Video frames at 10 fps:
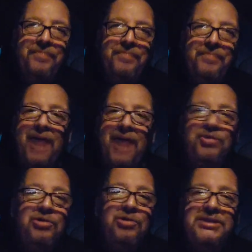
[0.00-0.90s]
I don't
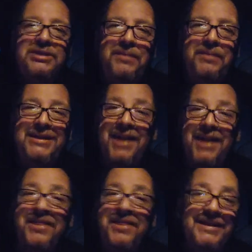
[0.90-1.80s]
go to sleep when
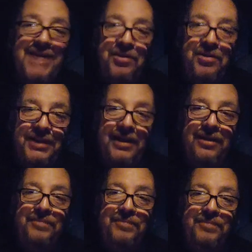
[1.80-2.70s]
nothing's out
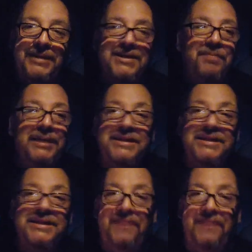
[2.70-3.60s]
there because I'm
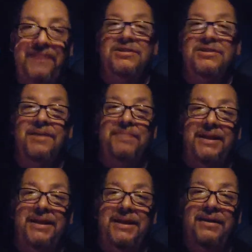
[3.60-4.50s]
listening for something.